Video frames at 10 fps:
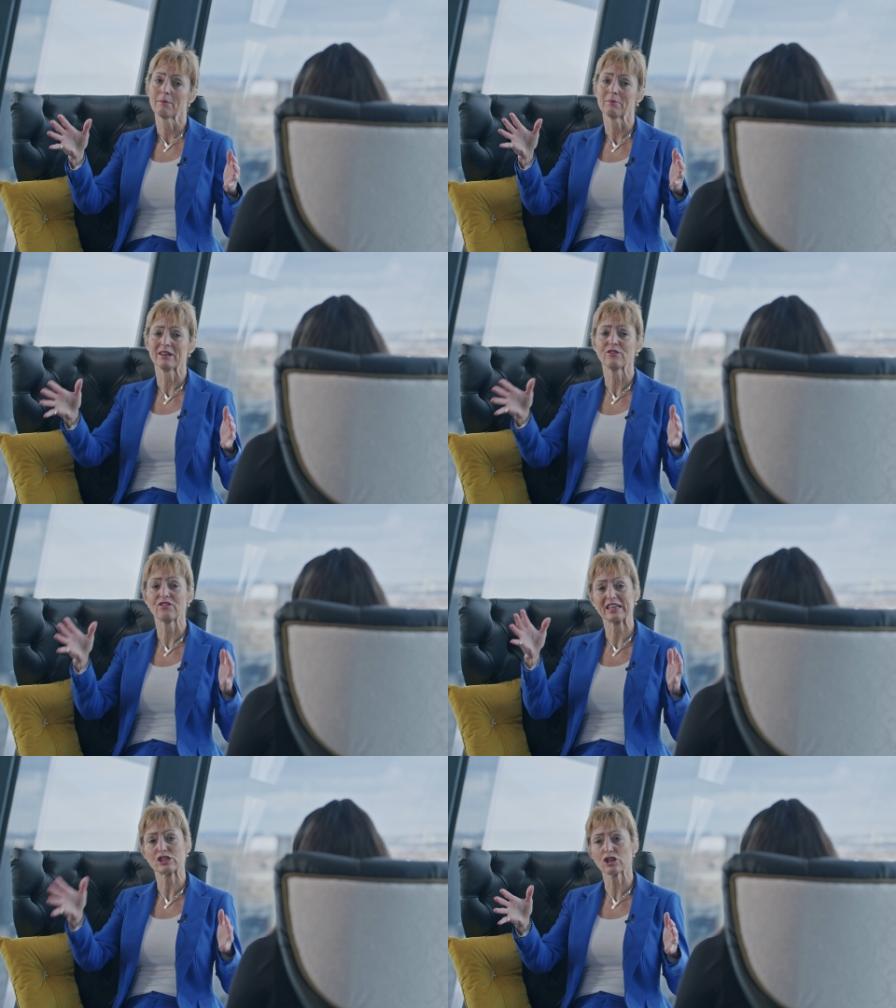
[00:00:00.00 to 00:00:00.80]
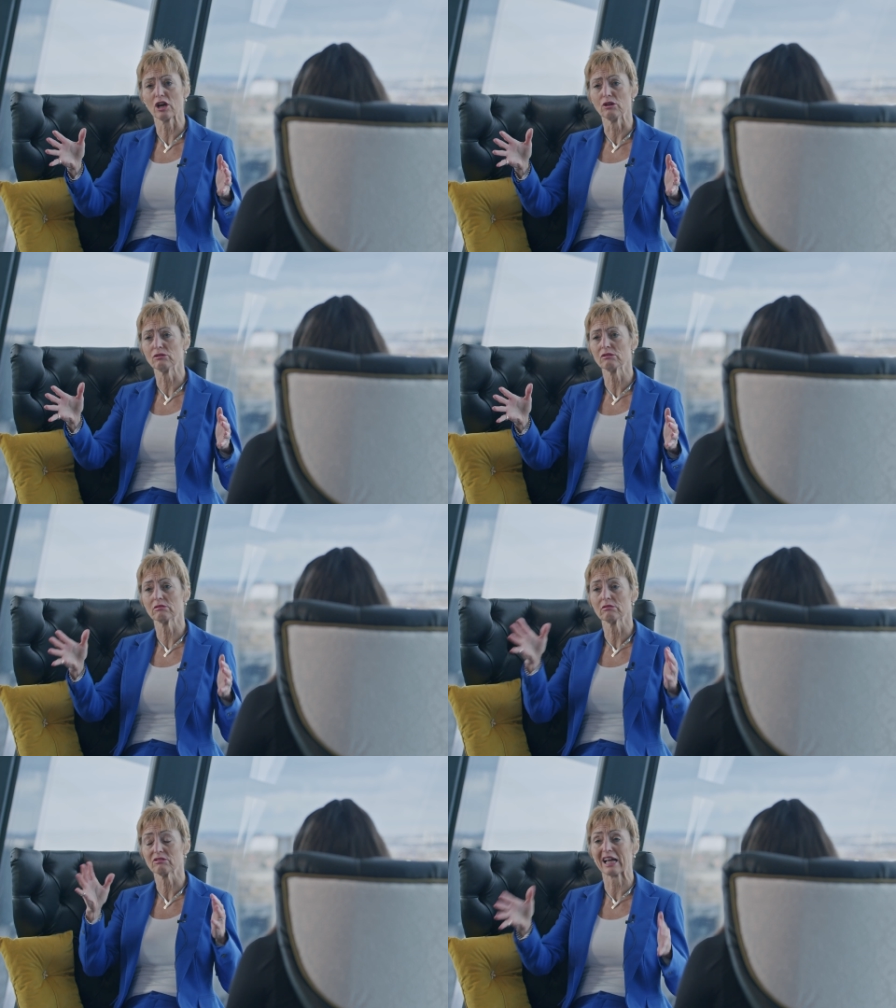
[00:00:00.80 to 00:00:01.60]
But if they don't,
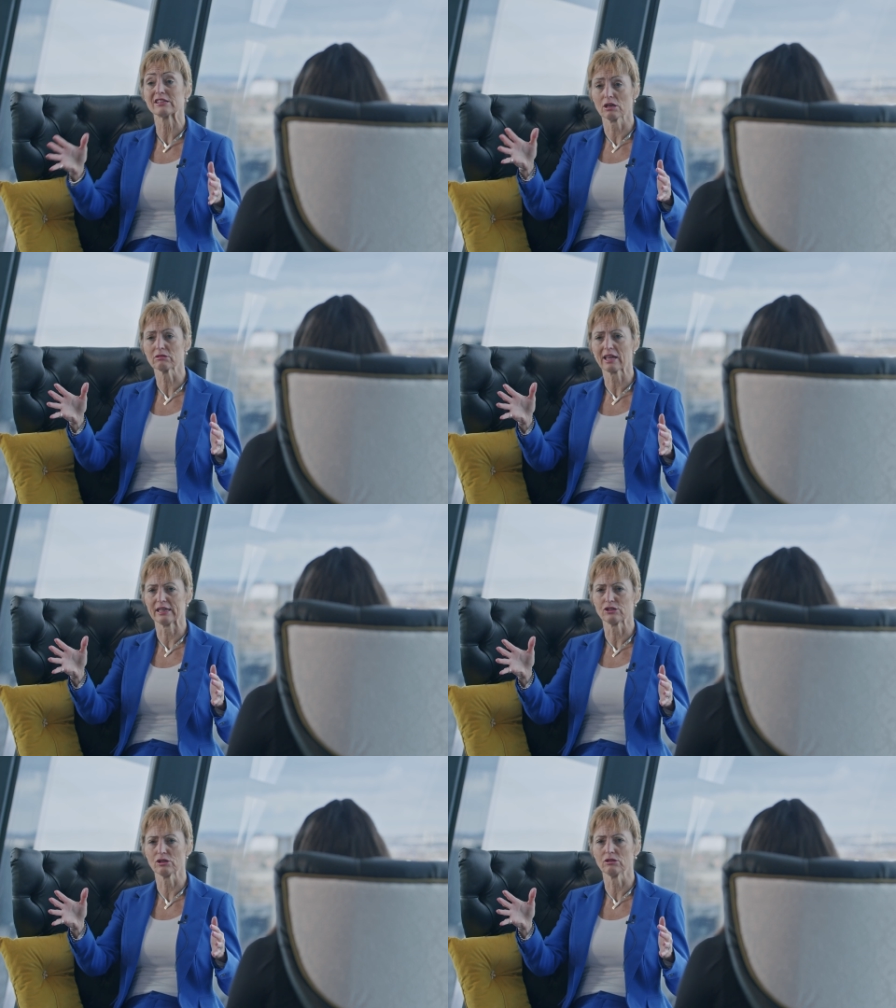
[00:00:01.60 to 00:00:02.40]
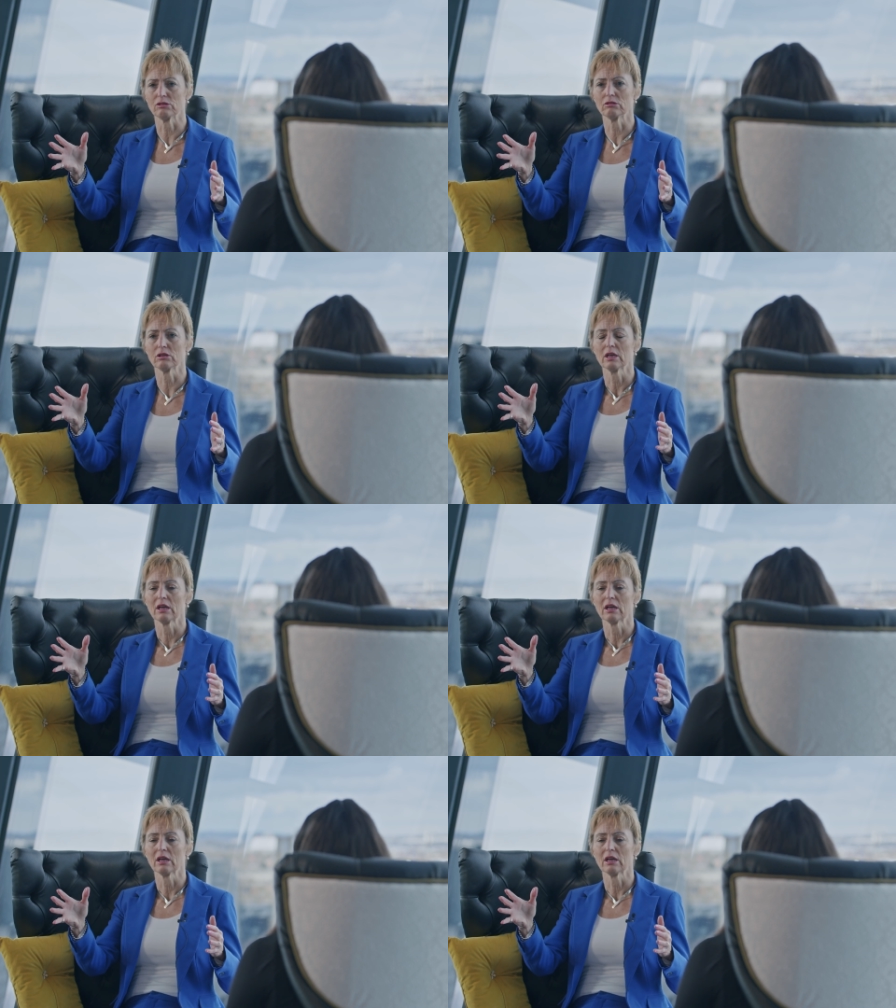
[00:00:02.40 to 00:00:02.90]
that's okay too.